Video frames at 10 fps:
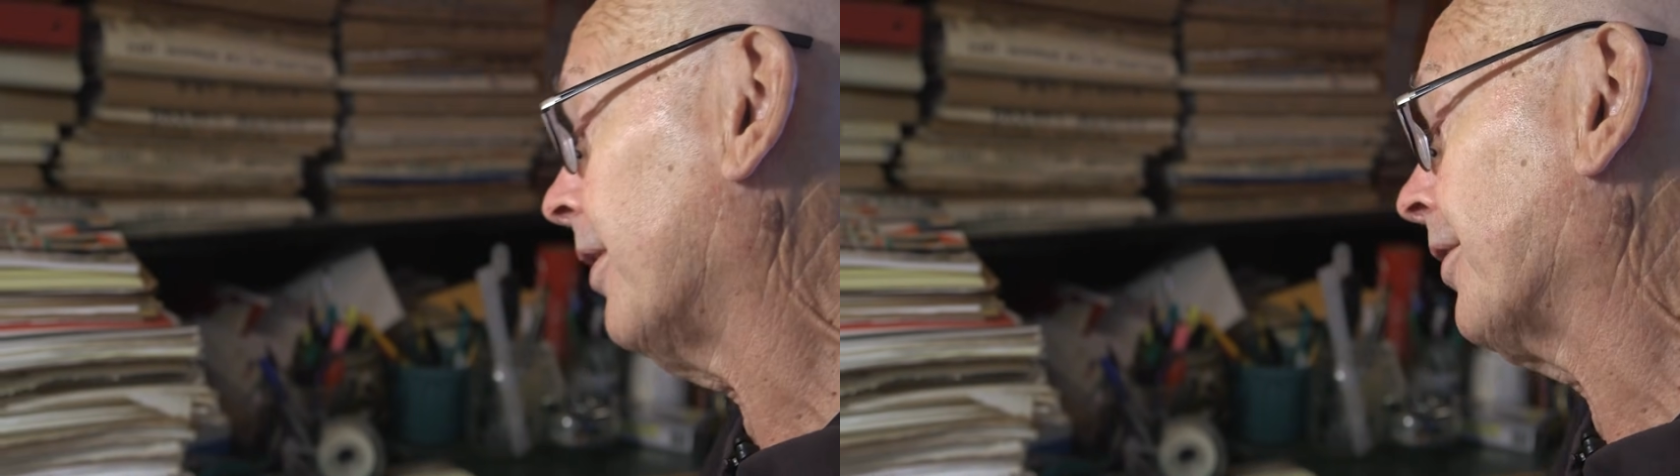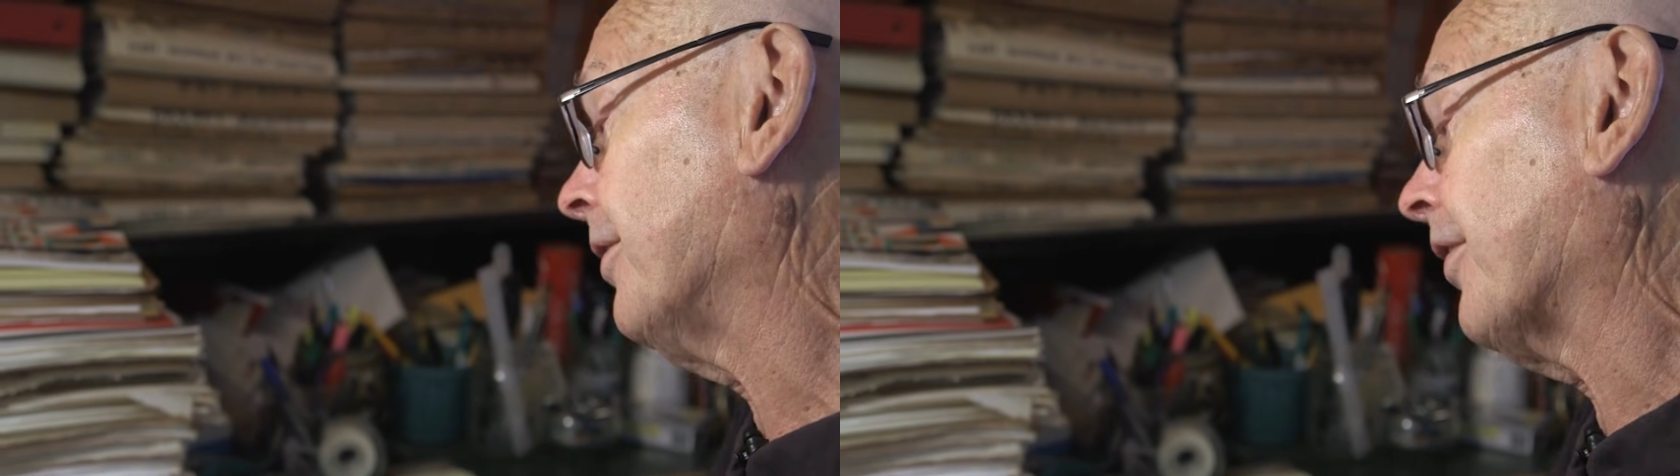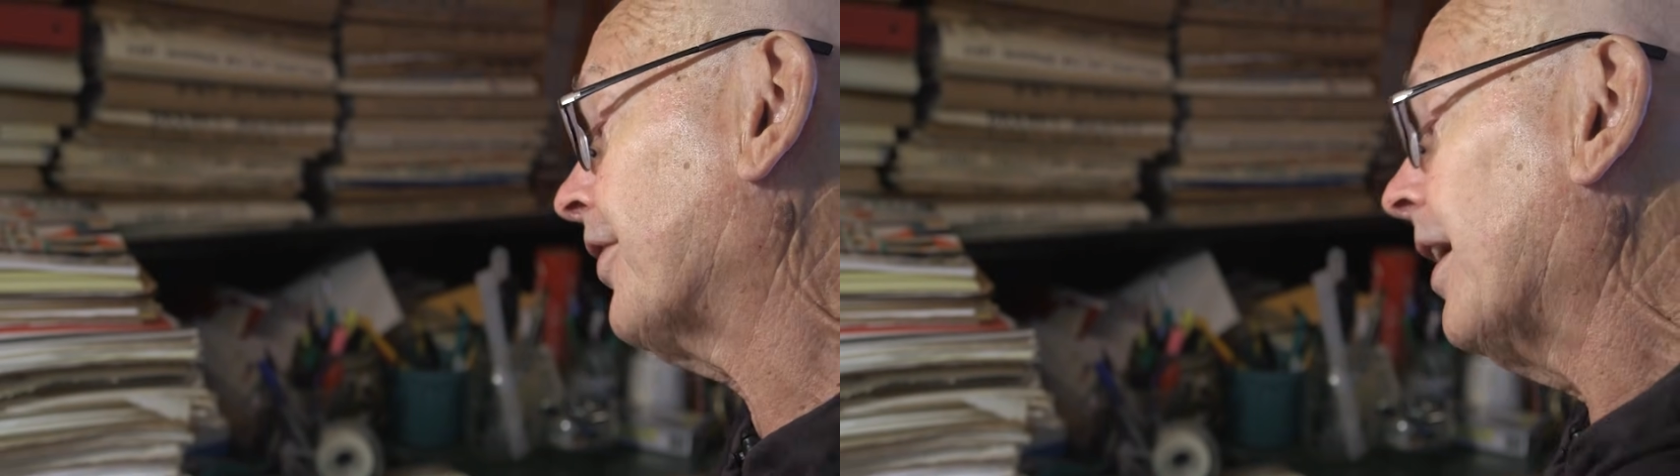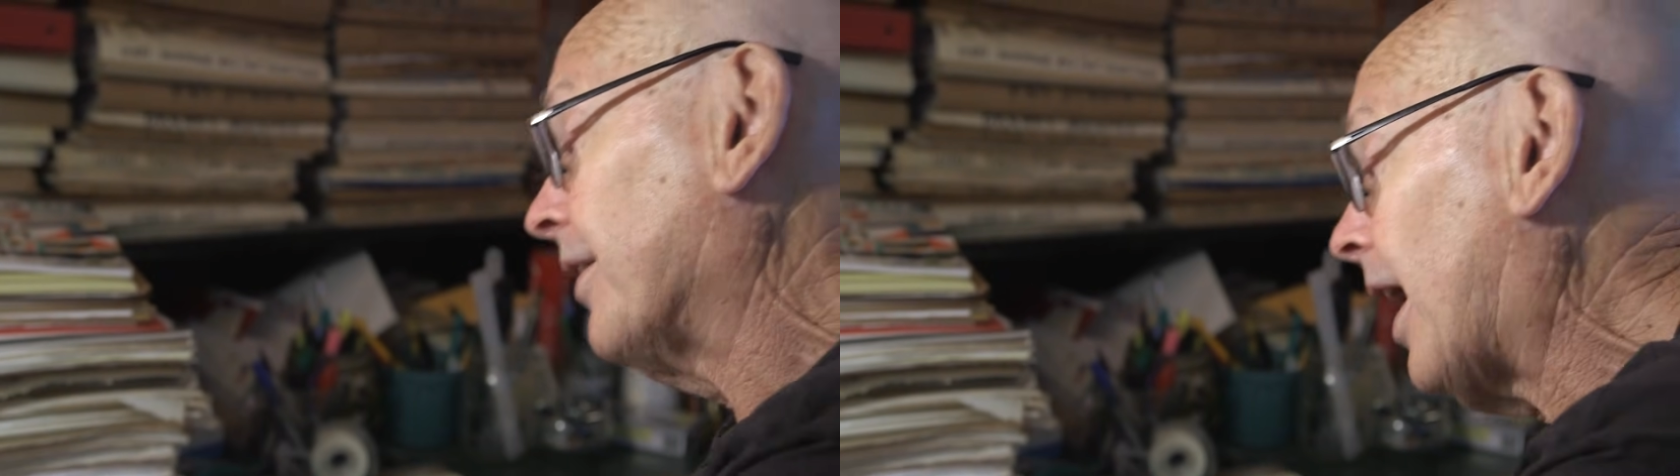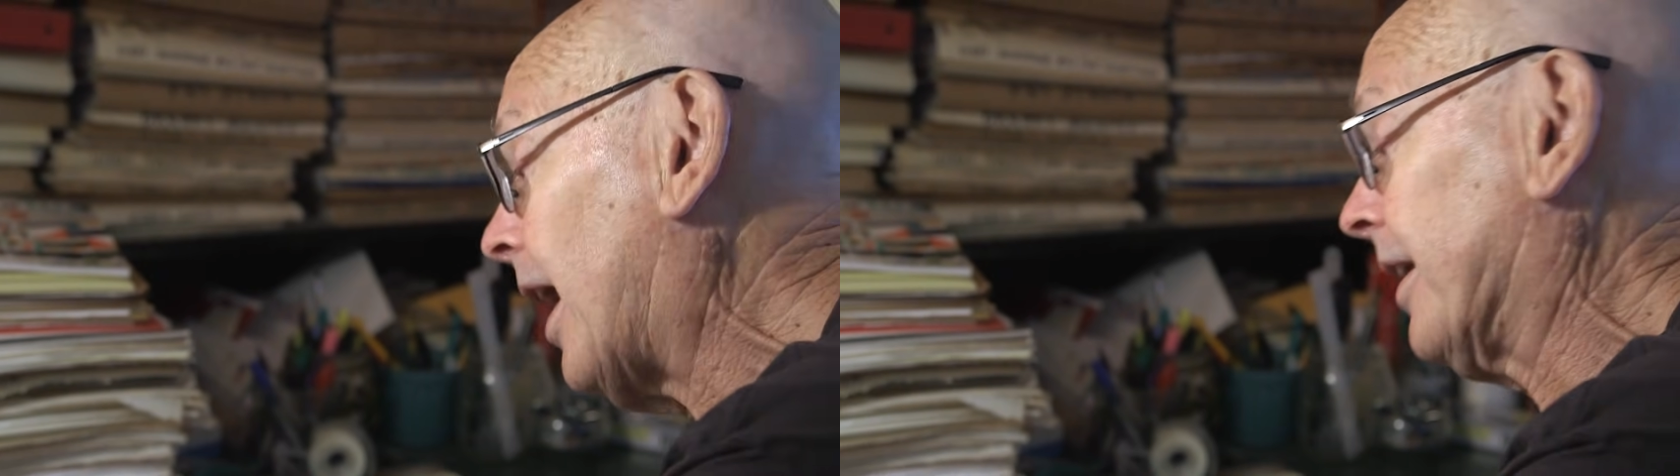on Earth,
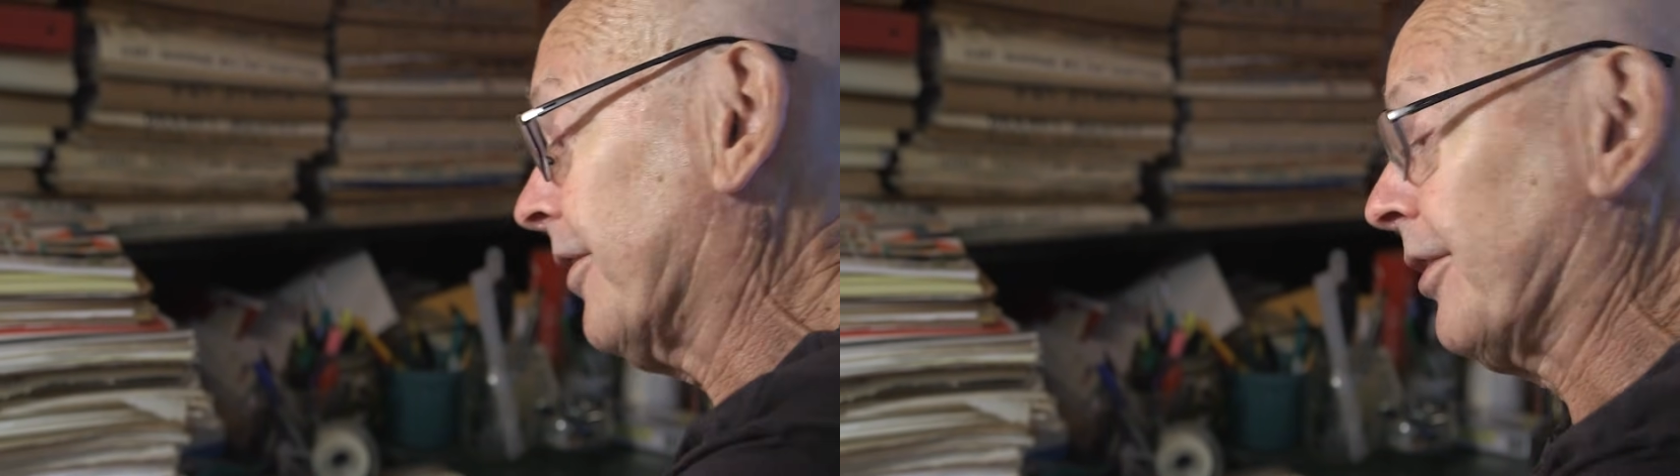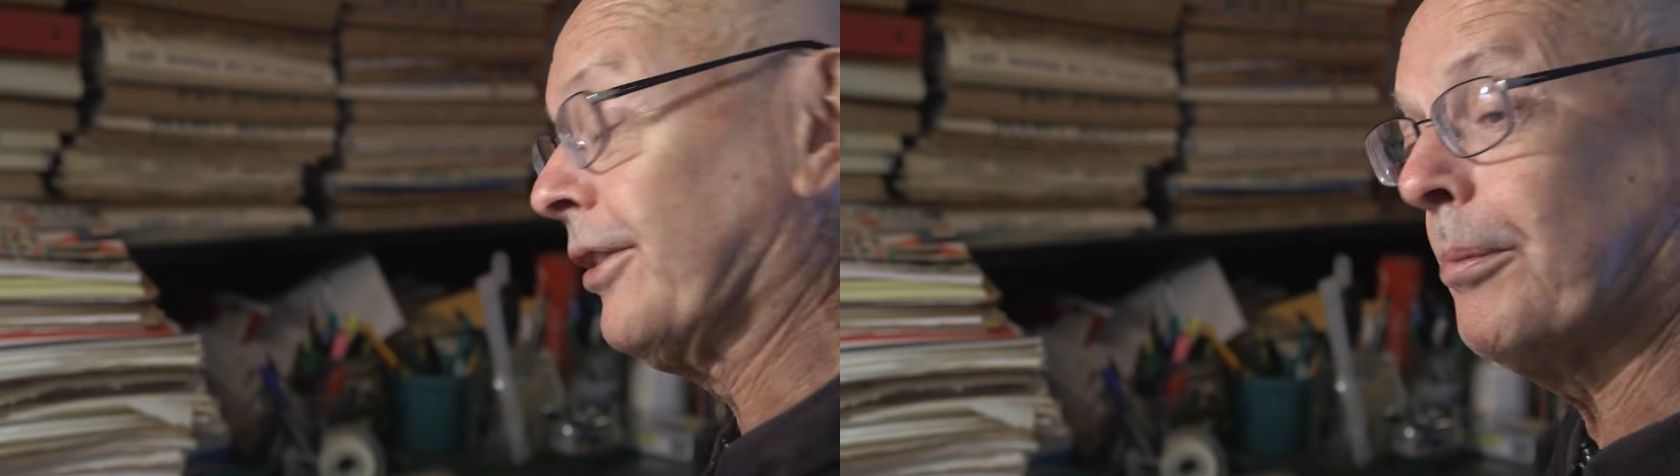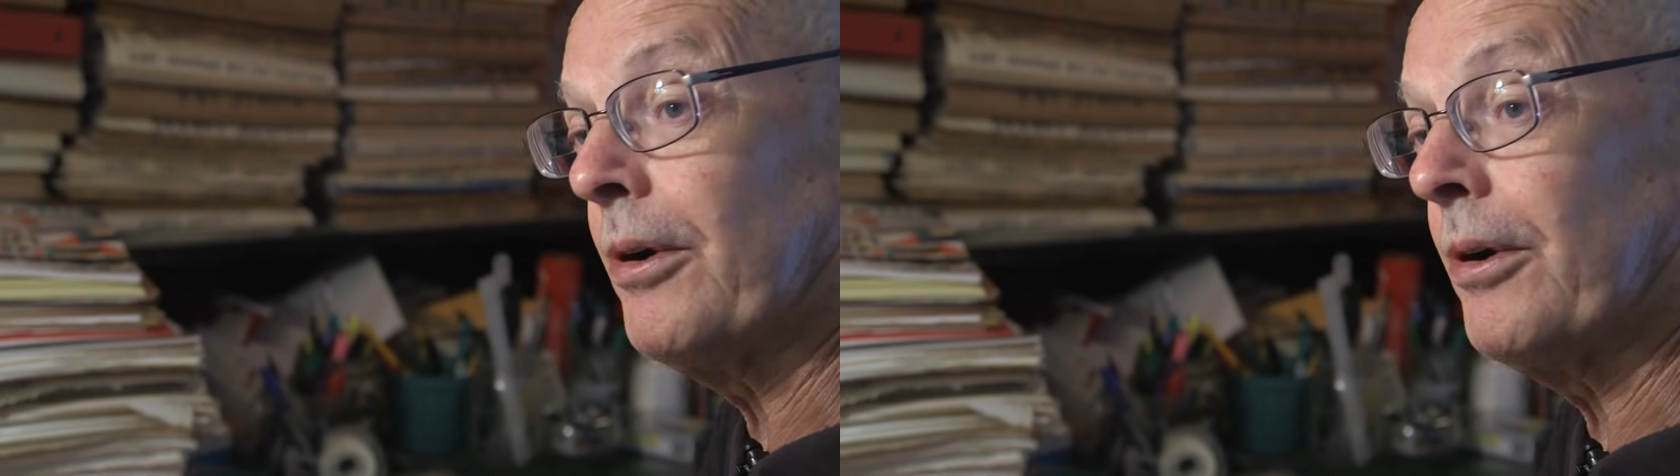9 isn't a